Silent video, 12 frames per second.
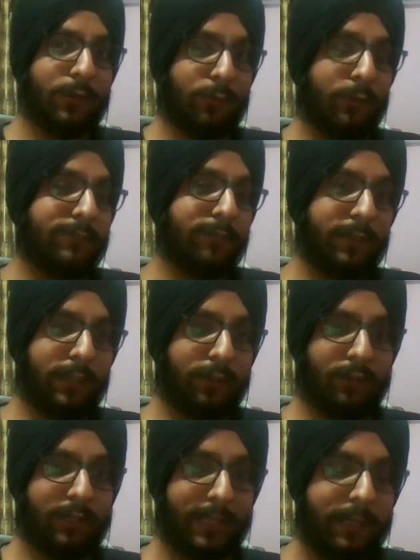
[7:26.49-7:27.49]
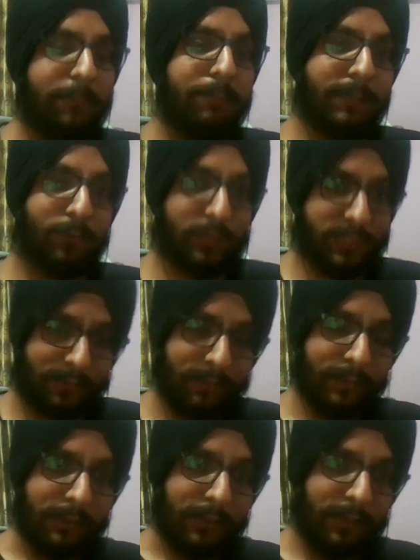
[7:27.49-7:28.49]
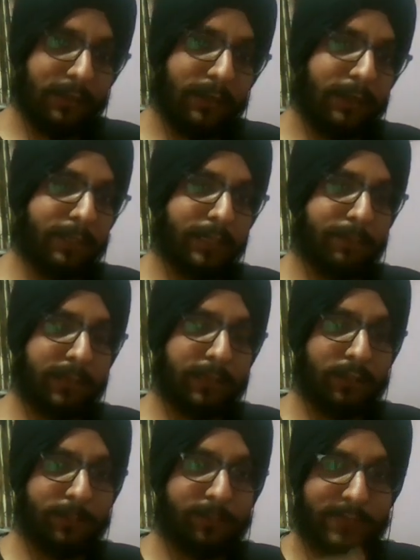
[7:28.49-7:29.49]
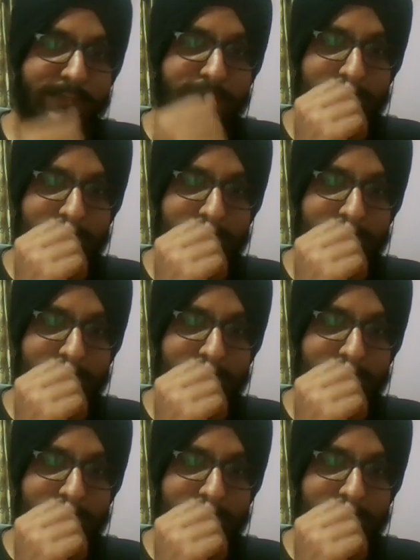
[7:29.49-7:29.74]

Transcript: who is working on like a big project under a particular professor.